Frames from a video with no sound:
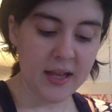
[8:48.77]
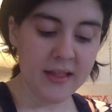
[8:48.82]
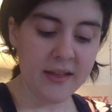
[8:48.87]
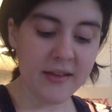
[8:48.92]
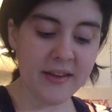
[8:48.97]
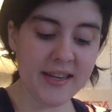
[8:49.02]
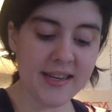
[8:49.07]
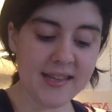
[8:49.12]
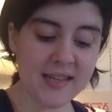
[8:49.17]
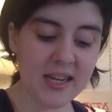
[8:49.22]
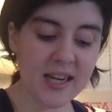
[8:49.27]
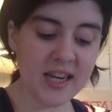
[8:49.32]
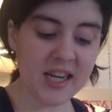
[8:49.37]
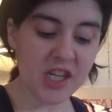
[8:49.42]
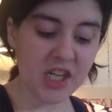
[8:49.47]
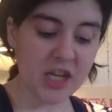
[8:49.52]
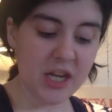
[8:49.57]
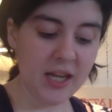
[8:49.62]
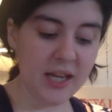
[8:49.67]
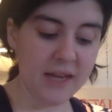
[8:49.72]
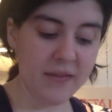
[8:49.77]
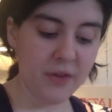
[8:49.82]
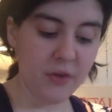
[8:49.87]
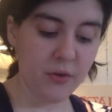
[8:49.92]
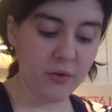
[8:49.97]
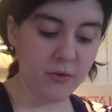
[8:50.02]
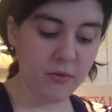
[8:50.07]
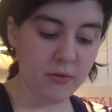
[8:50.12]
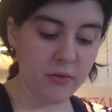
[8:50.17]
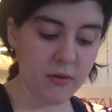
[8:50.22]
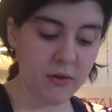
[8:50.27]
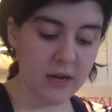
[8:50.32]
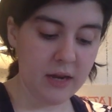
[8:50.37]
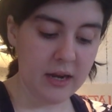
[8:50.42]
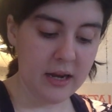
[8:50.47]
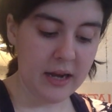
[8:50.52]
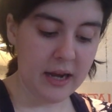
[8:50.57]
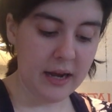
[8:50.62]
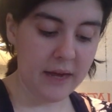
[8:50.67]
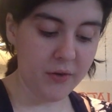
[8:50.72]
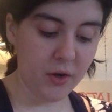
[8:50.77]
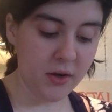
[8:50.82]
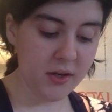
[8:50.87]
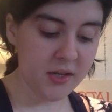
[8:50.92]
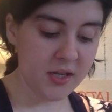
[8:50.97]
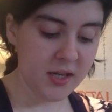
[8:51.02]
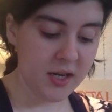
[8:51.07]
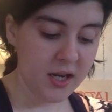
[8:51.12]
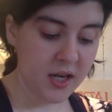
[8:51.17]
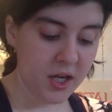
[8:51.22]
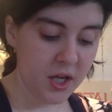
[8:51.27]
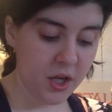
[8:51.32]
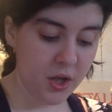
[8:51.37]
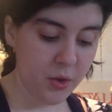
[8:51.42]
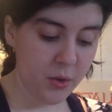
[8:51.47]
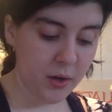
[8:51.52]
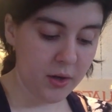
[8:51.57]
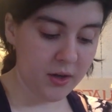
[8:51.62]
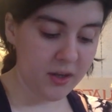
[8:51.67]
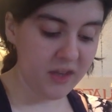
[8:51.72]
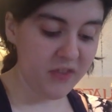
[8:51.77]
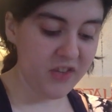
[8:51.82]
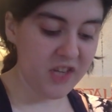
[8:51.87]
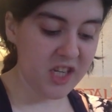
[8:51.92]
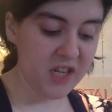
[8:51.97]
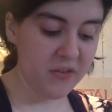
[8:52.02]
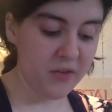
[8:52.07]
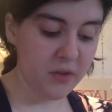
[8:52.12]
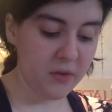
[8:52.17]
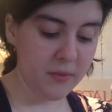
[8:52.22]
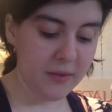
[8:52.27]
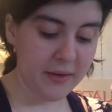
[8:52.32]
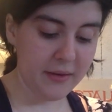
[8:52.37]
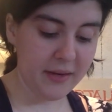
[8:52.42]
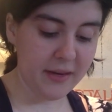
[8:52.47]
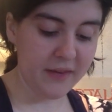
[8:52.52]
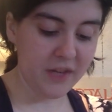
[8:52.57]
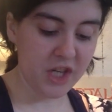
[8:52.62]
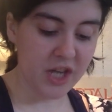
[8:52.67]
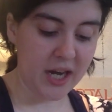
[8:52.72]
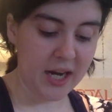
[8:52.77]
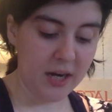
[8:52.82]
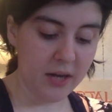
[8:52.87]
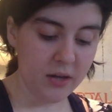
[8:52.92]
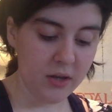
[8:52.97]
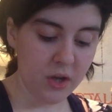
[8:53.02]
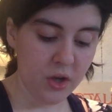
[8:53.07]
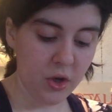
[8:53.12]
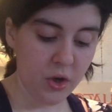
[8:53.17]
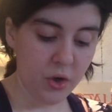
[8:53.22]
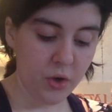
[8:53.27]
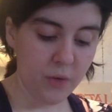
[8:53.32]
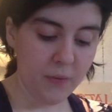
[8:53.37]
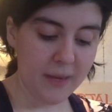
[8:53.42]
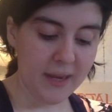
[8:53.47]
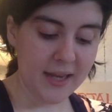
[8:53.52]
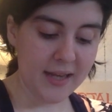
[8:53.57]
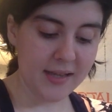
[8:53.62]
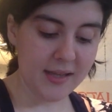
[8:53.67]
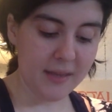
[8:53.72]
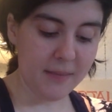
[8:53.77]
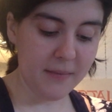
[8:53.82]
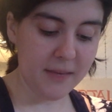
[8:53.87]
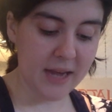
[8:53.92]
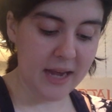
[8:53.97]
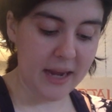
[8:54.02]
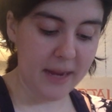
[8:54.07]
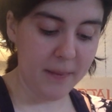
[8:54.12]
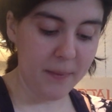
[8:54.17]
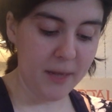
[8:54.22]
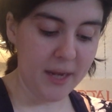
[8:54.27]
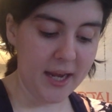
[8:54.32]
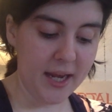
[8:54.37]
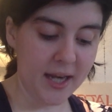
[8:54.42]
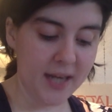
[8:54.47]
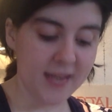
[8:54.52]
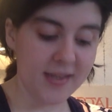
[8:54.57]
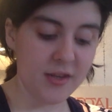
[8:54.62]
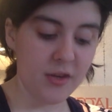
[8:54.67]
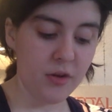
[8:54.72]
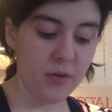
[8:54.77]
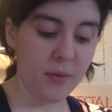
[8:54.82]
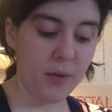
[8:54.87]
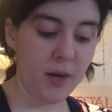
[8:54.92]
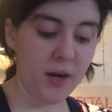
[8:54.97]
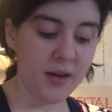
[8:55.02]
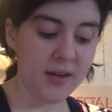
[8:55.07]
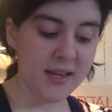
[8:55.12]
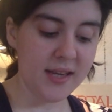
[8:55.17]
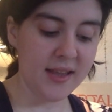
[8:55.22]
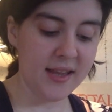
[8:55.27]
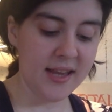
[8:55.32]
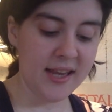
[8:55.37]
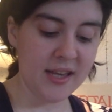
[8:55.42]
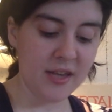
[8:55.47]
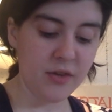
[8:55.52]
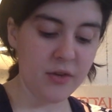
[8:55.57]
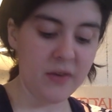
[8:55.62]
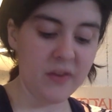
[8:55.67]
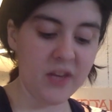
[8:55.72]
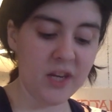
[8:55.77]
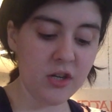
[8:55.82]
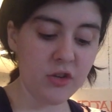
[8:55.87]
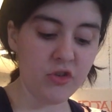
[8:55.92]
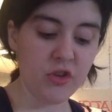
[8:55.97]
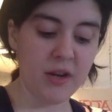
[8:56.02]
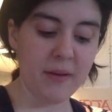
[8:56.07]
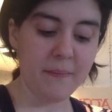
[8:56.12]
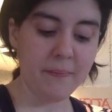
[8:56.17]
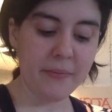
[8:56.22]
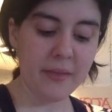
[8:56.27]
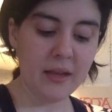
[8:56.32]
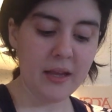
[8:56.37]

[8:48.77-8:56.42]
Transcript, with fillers: There is in a nutshell, if you have not, you are not fitted for the rearing of a child who may some day play a considerable part in the history of the country.